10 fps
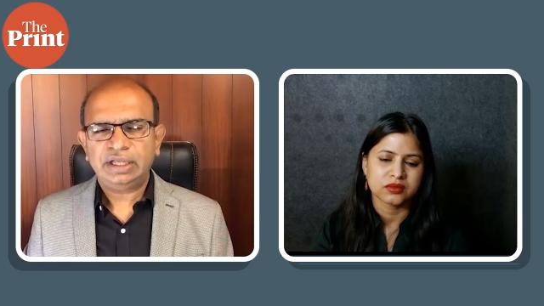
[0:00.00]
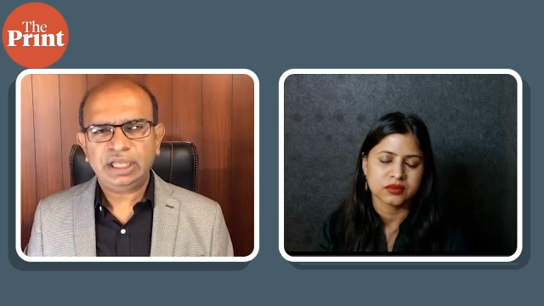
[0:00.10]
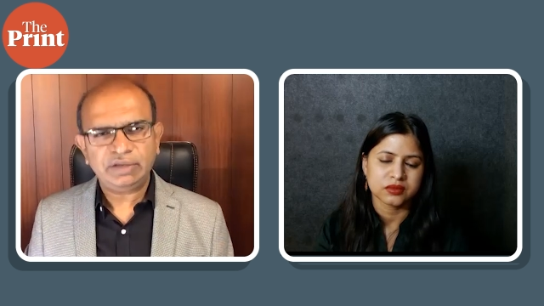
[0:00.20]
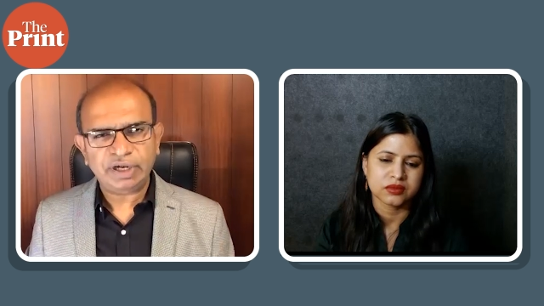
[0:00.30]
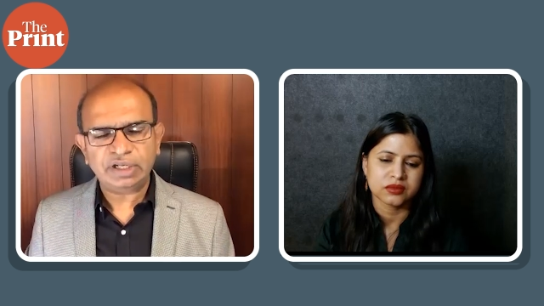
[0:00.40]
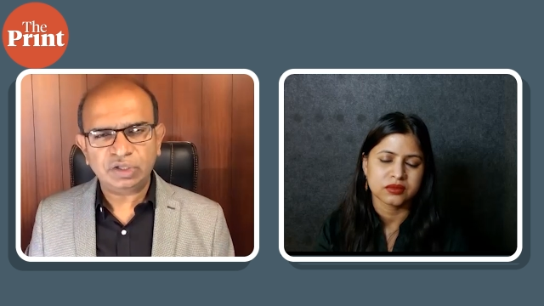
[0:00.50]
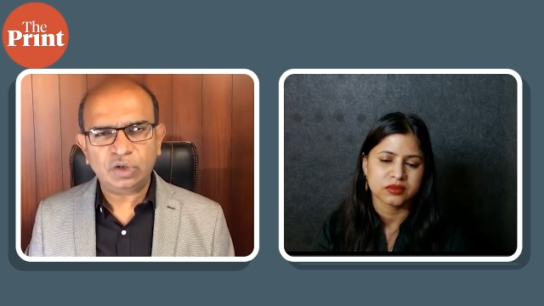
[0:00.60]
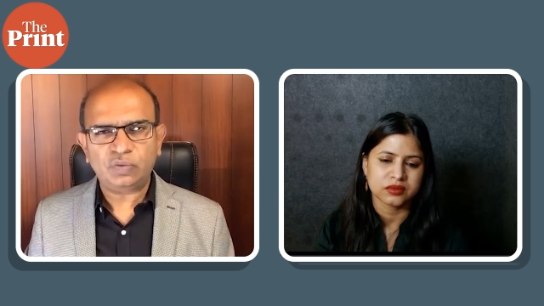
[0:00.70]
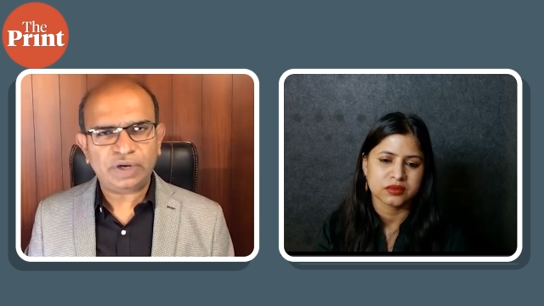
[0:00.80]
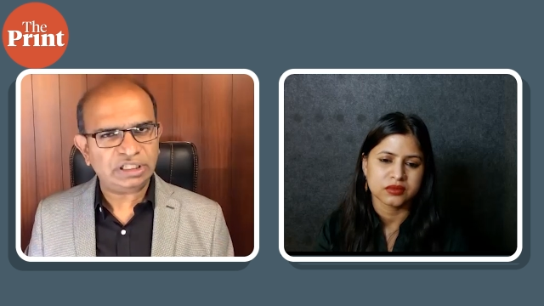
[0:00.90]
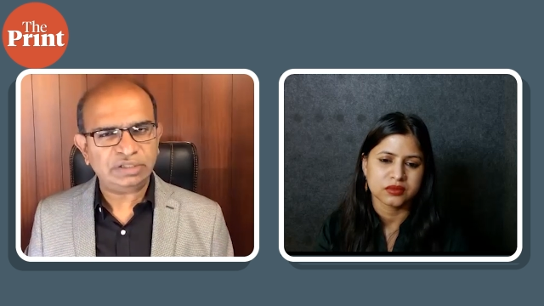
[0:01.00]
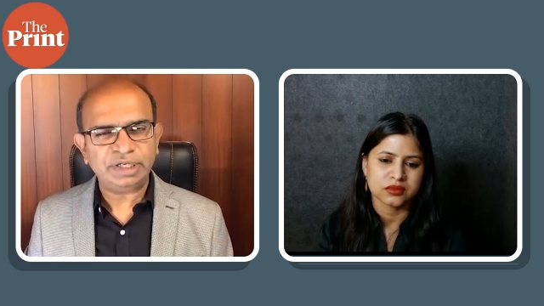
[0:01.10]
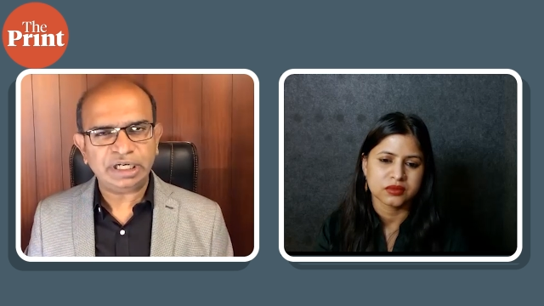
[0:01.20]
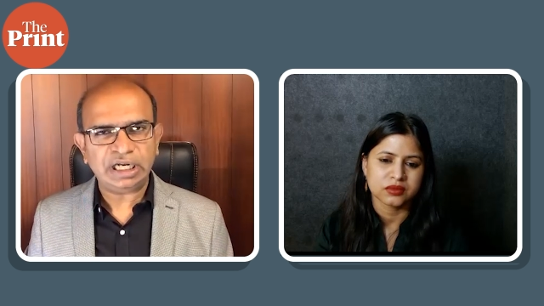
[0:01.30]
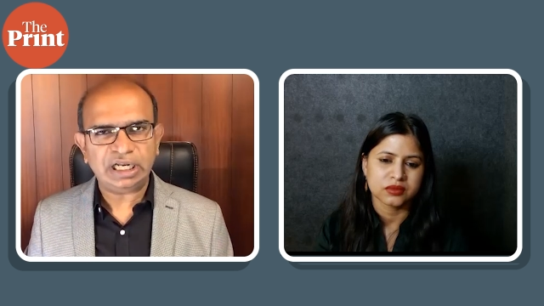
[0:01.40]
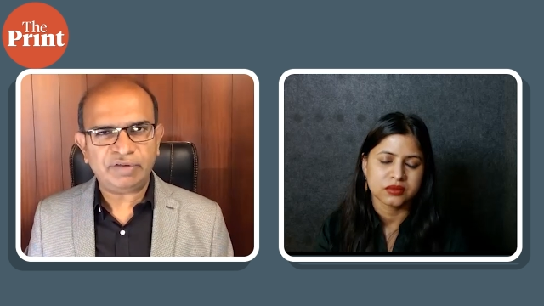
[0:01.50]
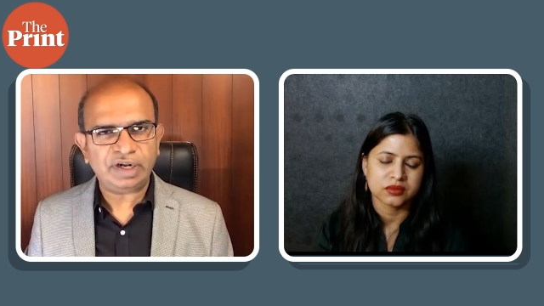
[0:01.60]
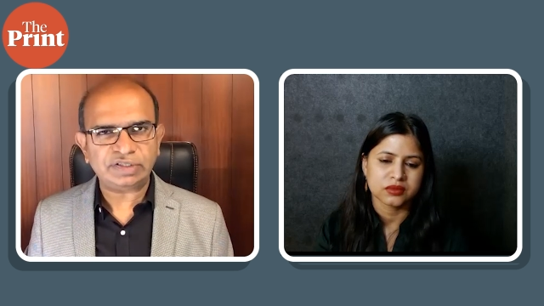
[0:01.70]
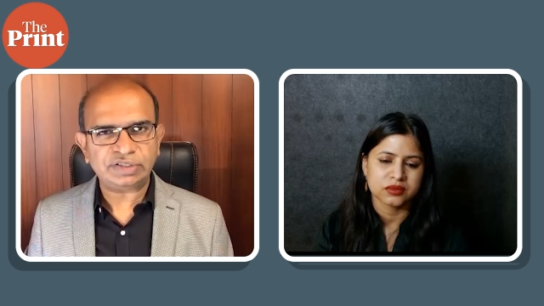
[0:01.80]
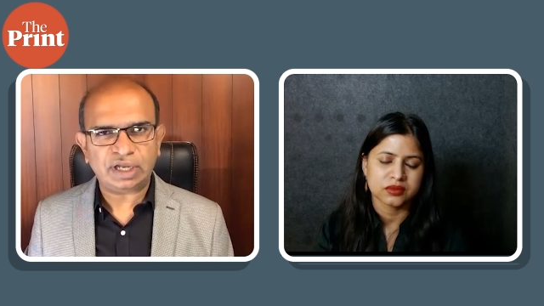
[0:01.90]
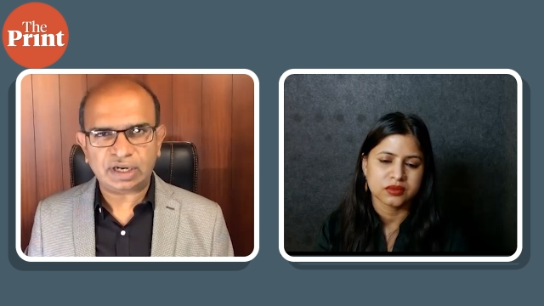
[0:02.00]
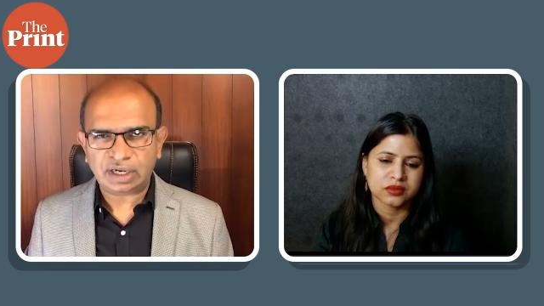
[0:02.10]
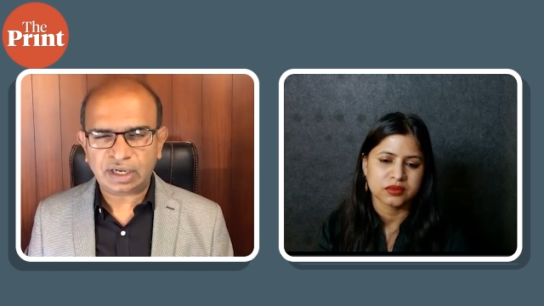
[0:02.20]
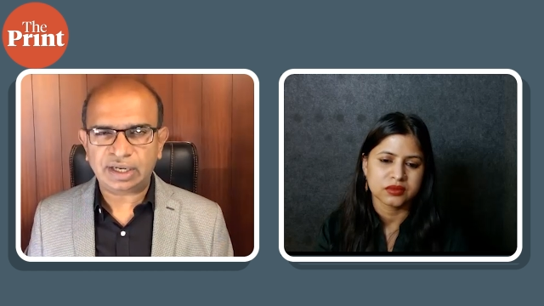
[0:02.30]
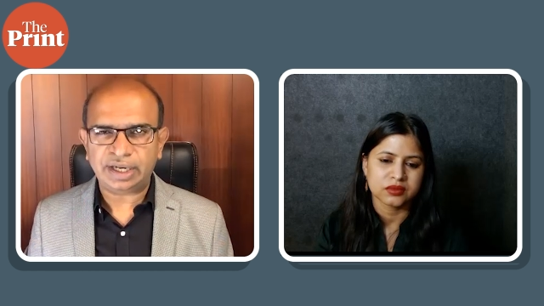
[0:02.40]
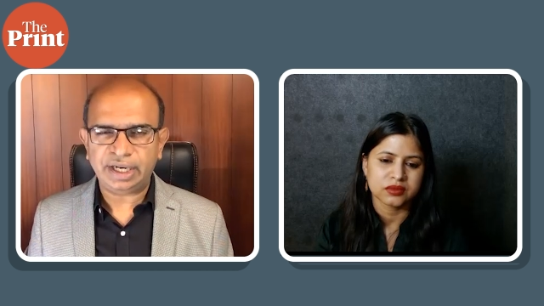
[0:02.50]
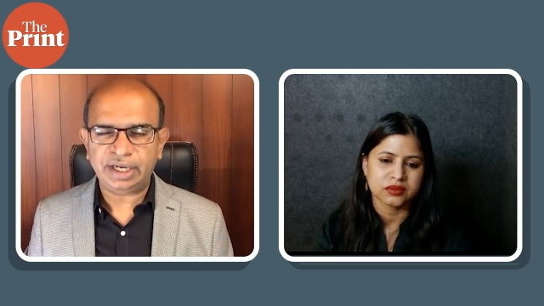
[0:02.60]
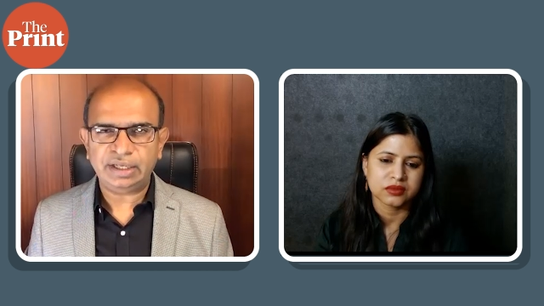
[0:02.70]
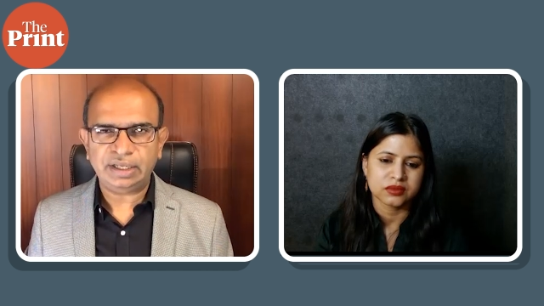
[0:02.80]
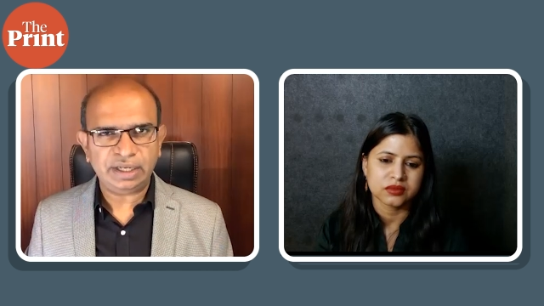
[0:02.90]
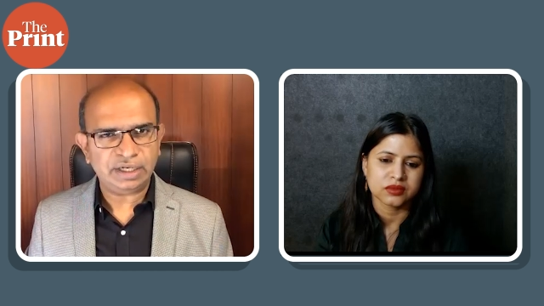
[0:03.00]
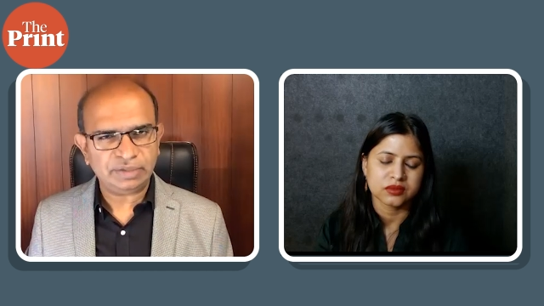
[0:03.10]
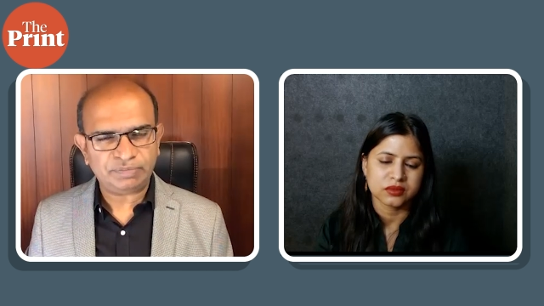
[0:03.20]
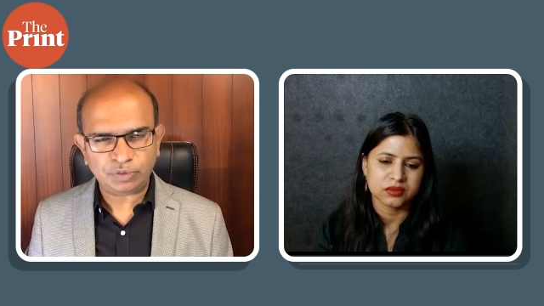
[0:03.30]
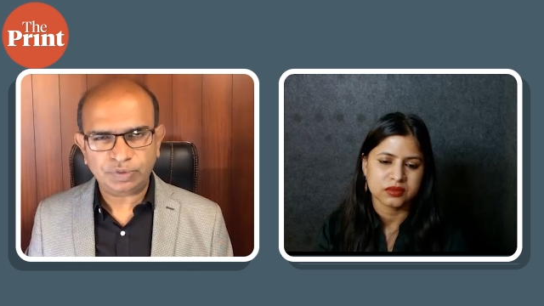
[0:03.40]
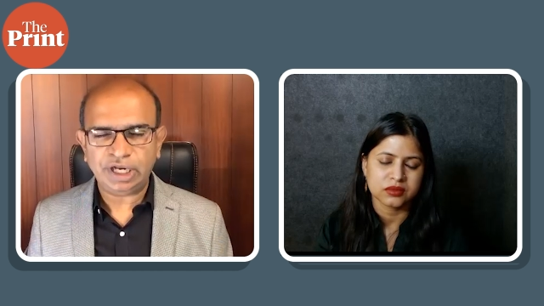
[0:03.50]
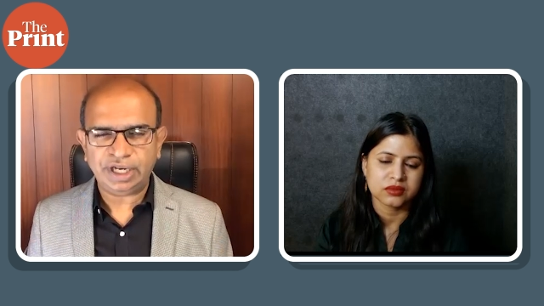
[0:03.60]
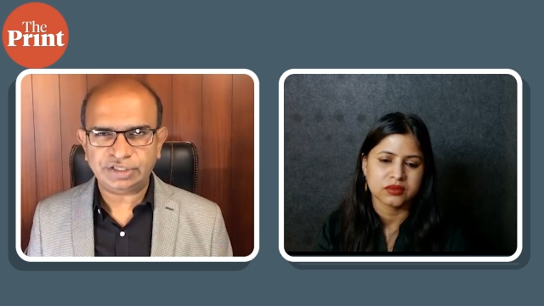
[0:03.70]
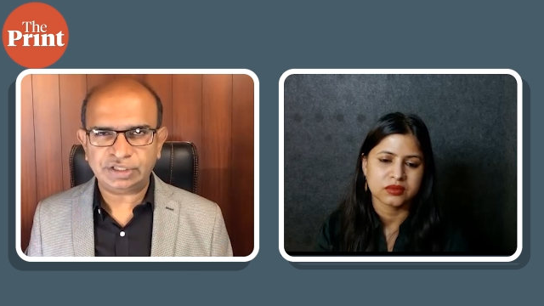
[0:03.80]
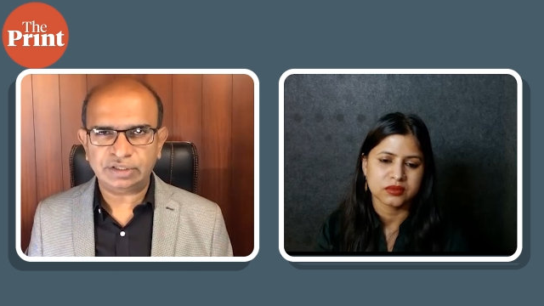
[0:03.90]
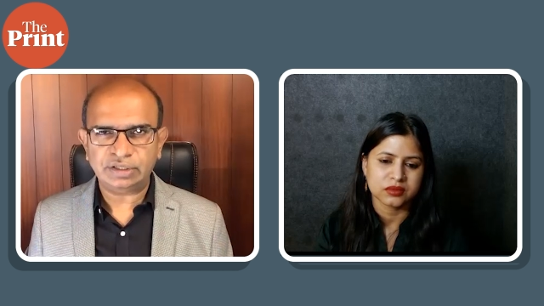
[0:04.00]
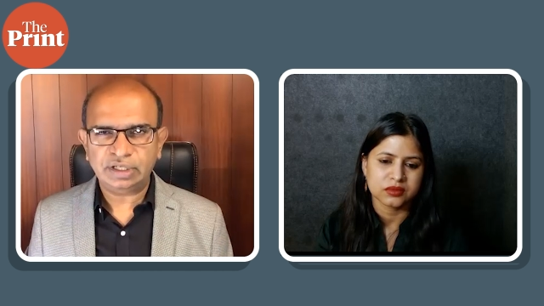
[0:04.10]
Speaker 1: even though vitamin D levels are high in the population,